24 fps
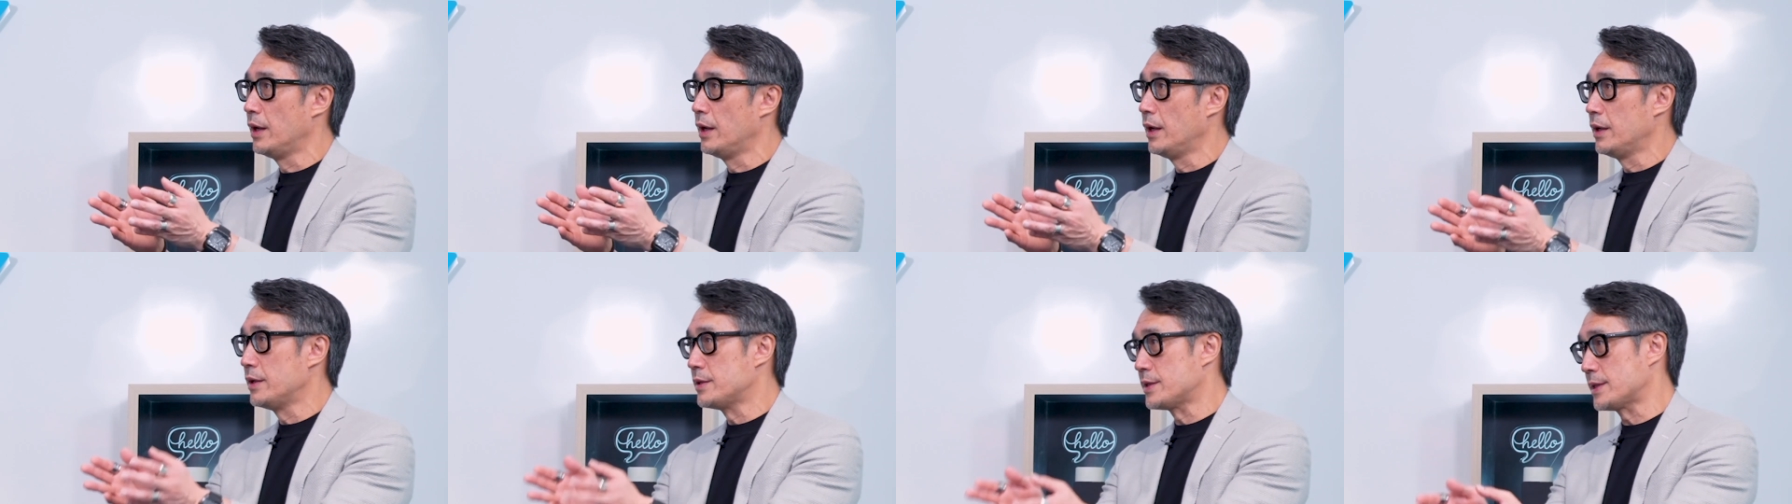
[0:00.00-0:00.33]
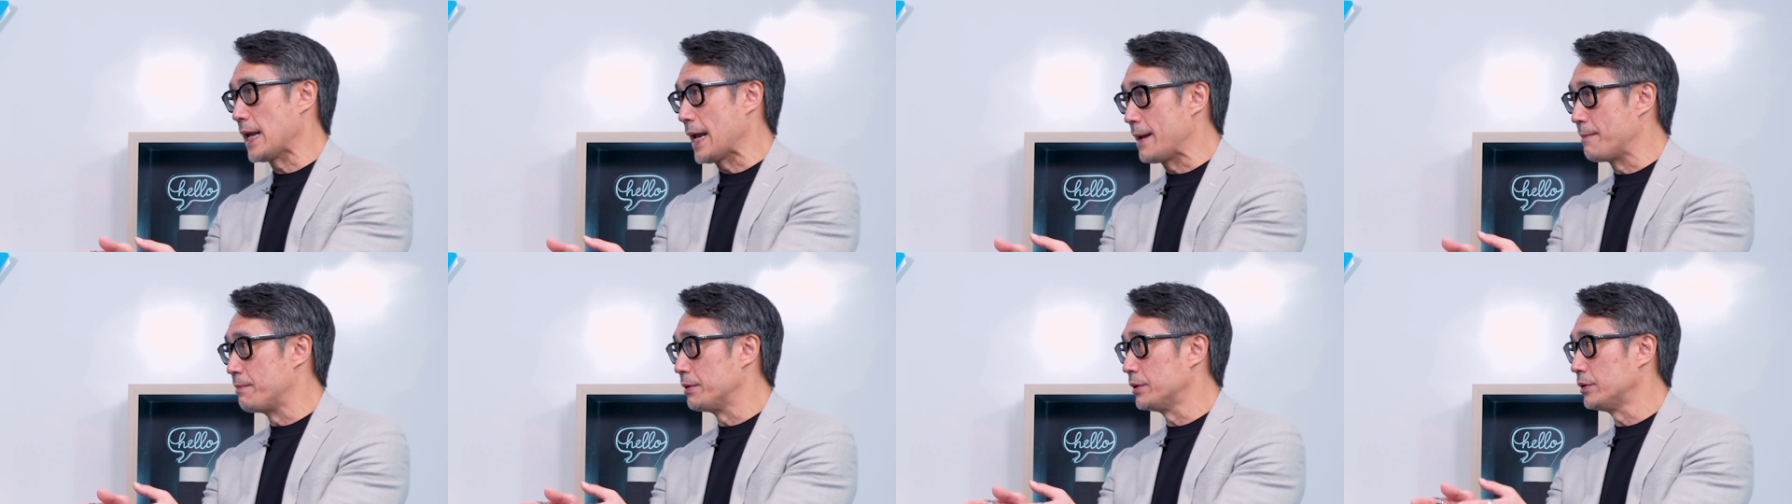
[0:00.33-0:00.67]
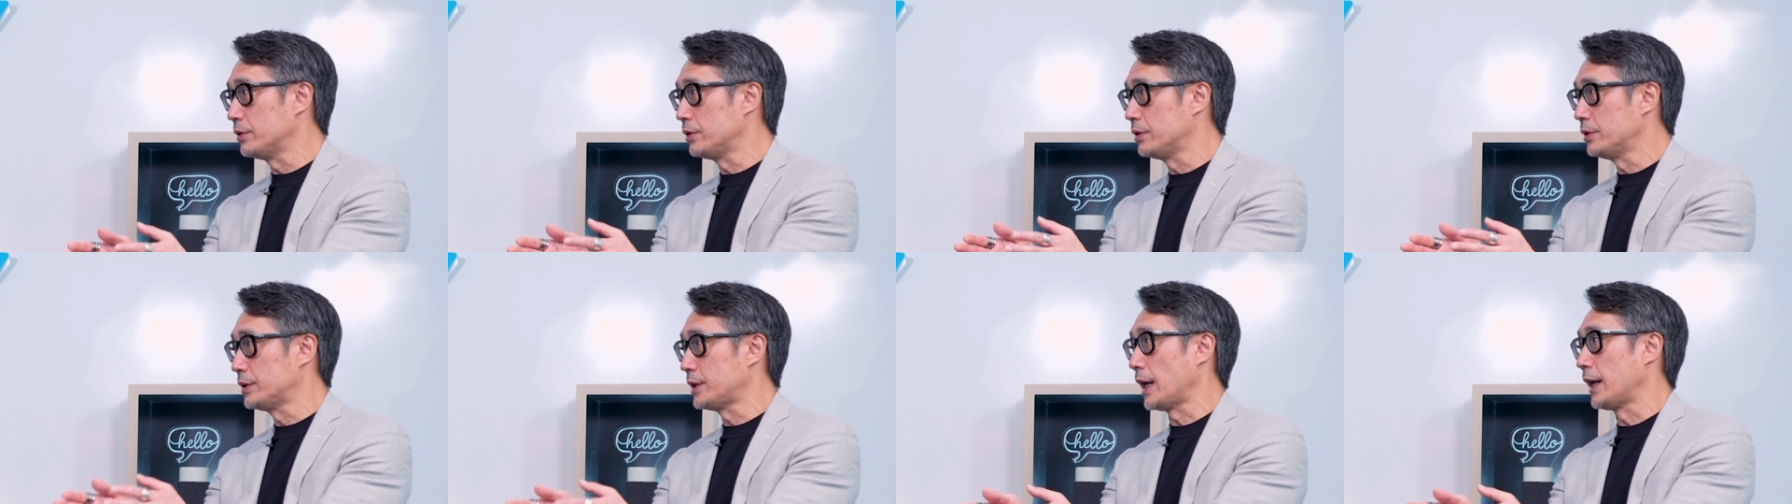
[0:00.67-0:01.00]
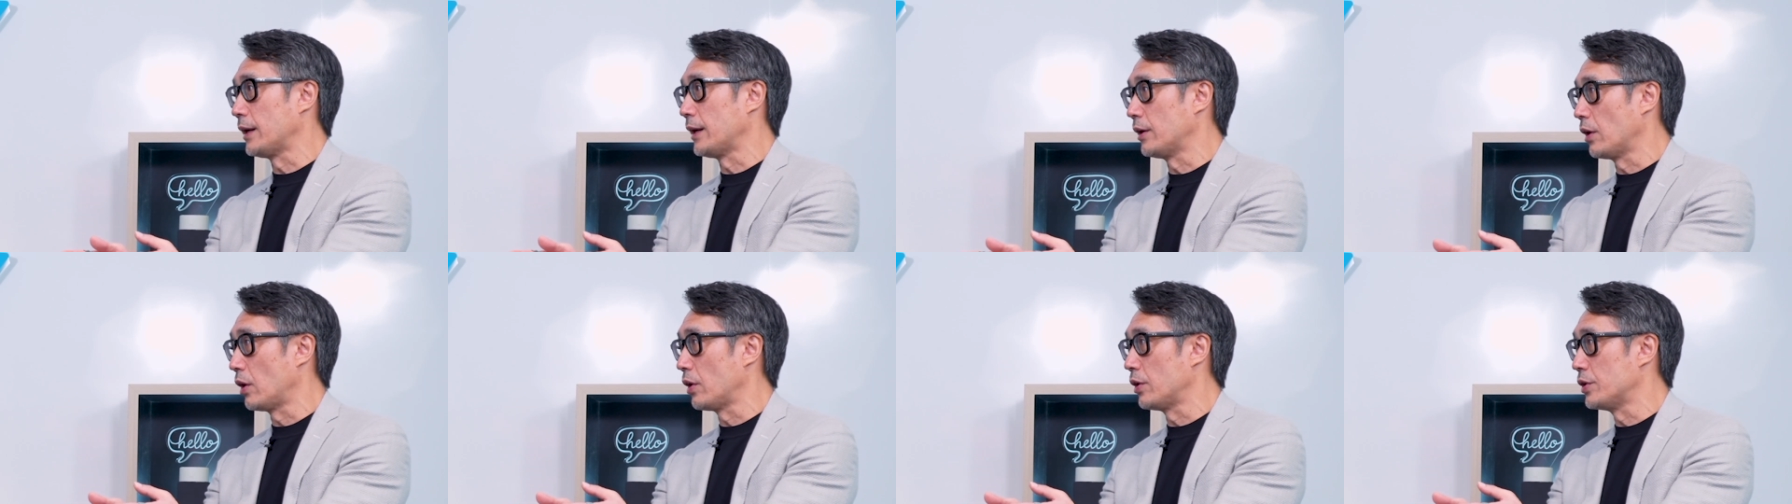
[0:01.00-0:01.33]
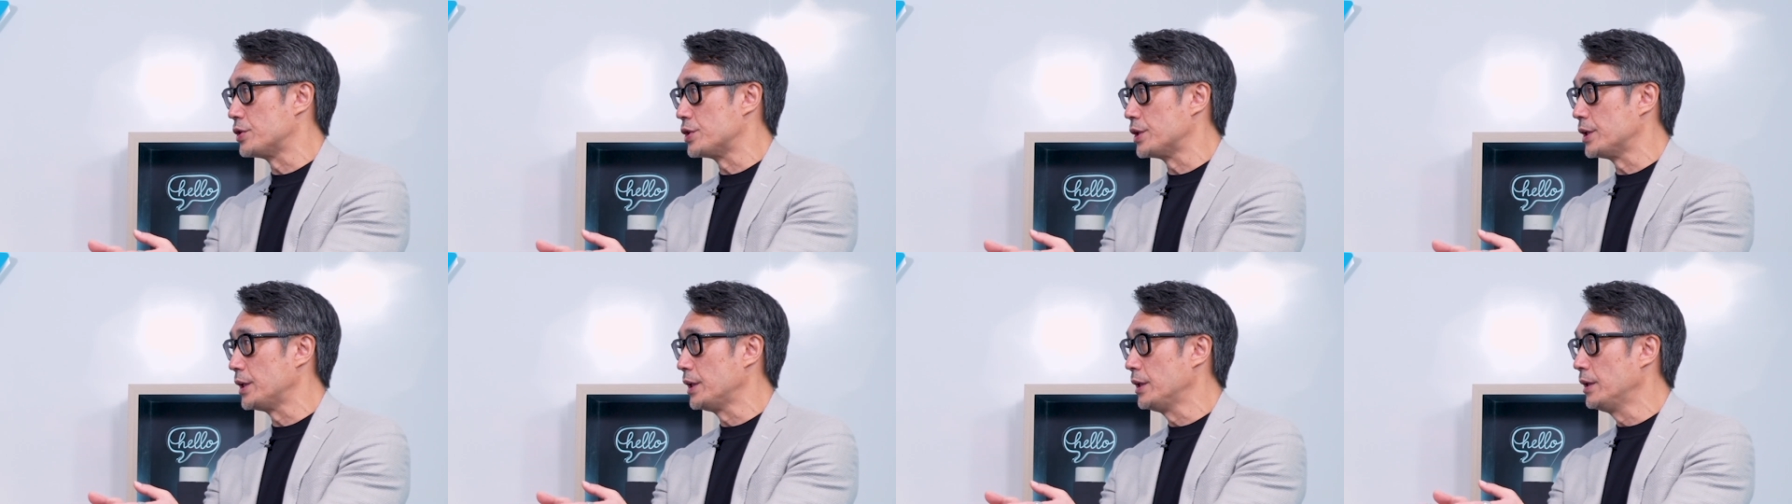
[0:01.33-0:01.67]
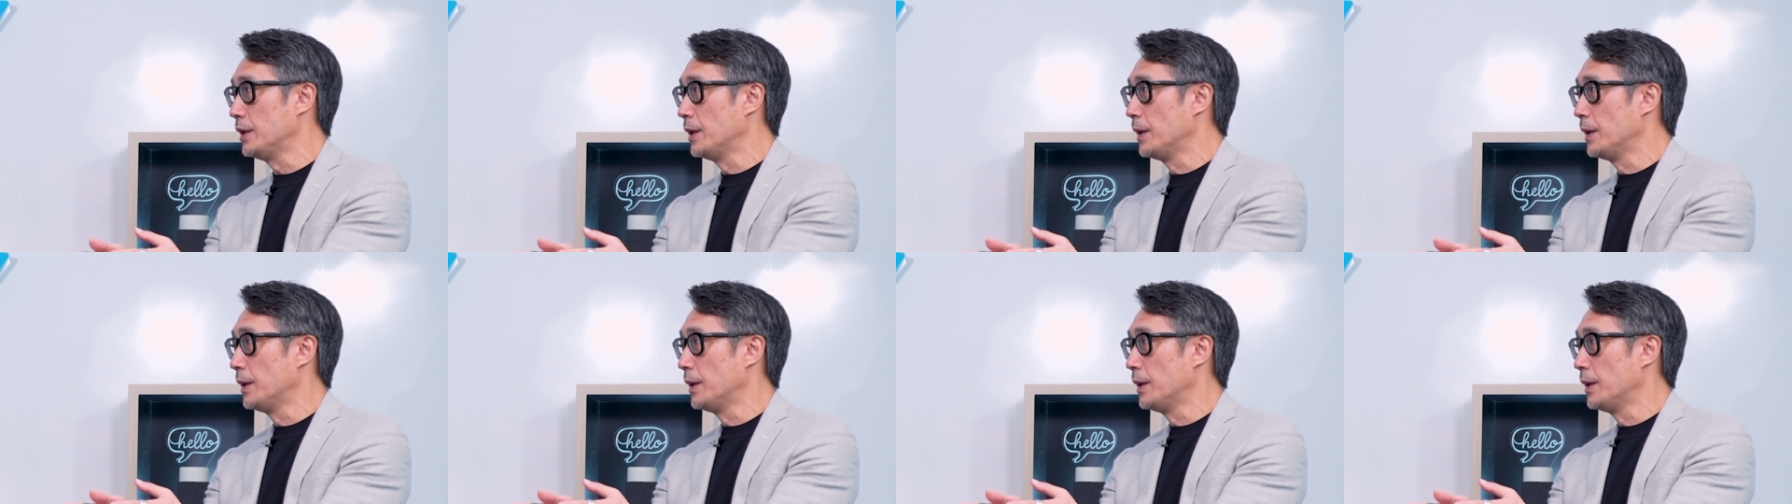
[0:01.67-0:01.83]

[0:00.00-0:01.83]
stable technology?